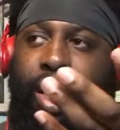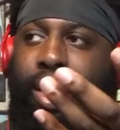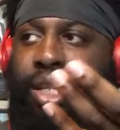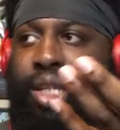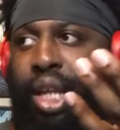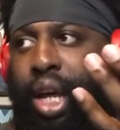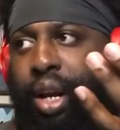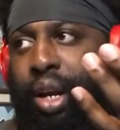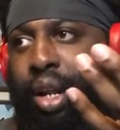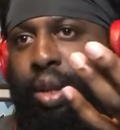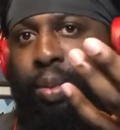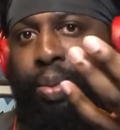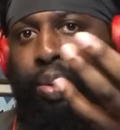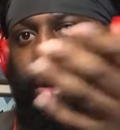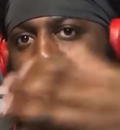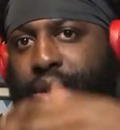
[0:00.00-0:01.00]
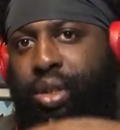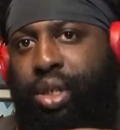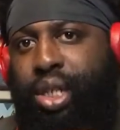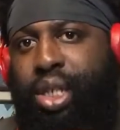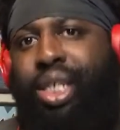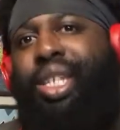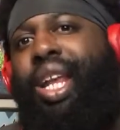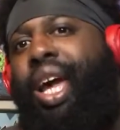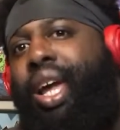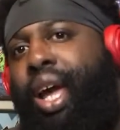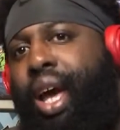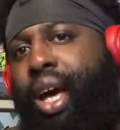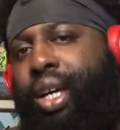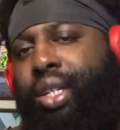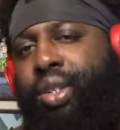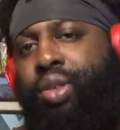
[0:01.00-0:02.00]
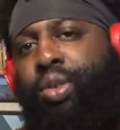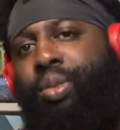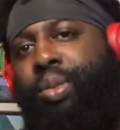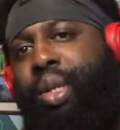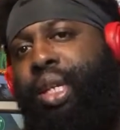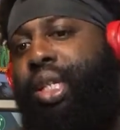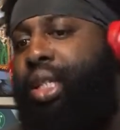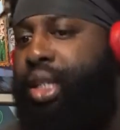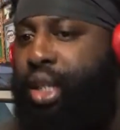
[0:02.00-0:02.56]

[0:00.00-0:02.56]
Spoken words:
not another person just like us, you know what I'm saying?